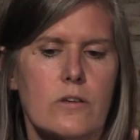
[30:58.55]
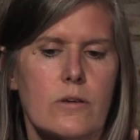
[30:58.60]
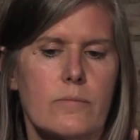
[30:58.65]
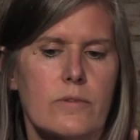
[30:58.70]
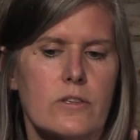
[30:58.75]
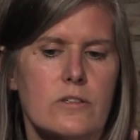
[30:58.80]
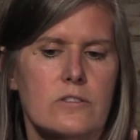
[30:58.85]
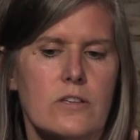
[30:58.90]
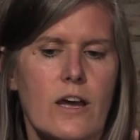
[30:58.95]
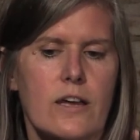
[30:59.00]
I
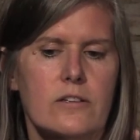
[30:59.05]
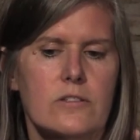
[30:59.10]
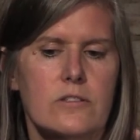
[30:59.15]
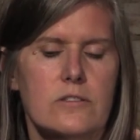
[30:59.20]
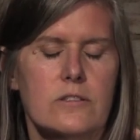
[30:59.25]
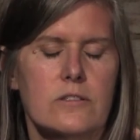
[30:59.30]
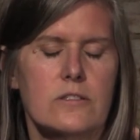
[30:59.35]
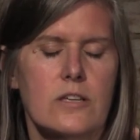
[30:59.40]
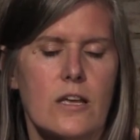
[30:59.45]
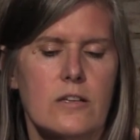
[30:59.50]
mean, the title
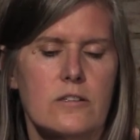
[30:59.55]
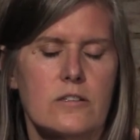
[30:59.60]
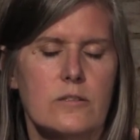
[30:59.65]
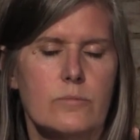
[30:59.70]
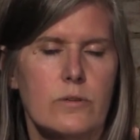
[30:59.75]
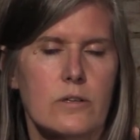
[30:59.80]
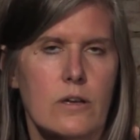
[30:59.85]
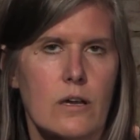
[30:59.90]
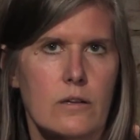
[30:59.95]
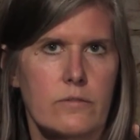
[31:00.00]
is intended
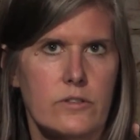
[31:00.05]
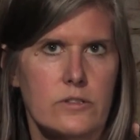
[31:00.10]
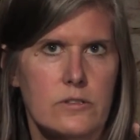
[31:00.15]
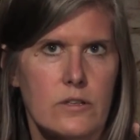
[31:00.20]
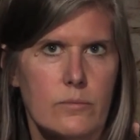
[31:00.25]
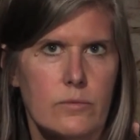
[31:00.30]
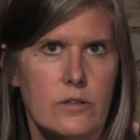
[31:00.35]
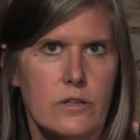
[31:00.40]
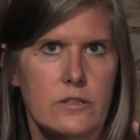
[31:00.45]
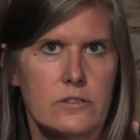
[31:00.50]
to be kind of a
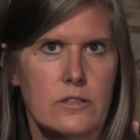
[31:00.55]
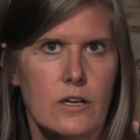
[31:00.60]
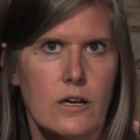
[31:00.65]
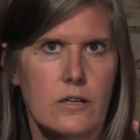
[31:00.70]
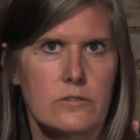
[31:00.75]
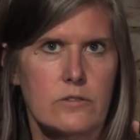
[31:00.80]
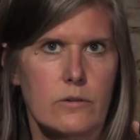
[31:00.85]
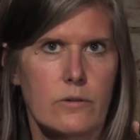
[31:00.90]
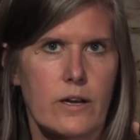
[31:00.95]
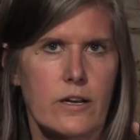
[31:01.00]
double
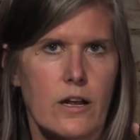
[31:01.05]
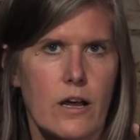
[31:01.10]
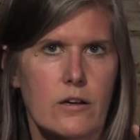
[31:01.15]
entendre, right?